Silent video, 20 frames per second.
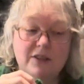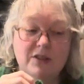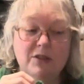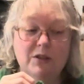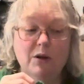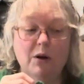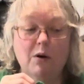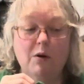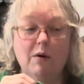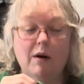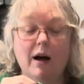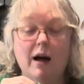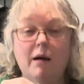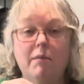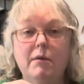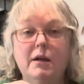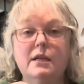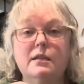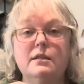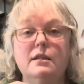So I'm
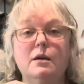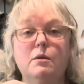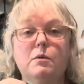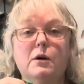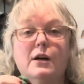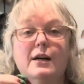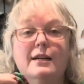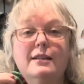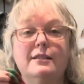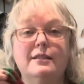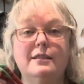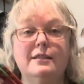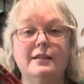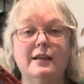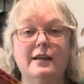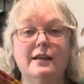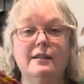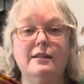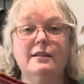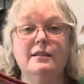going to see where I
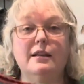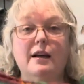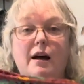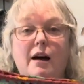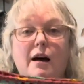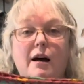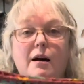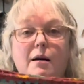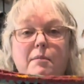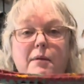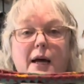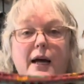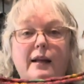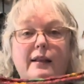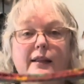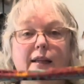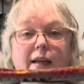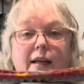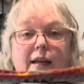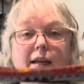sit
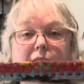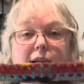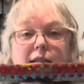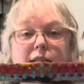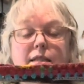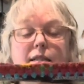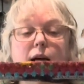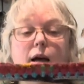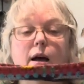at the end,